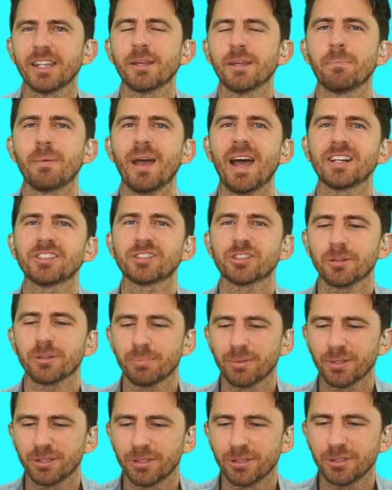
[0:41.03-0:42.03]
The Bachelor
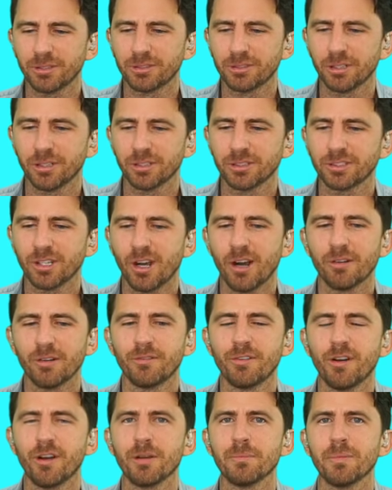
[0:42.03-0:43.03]
producers are very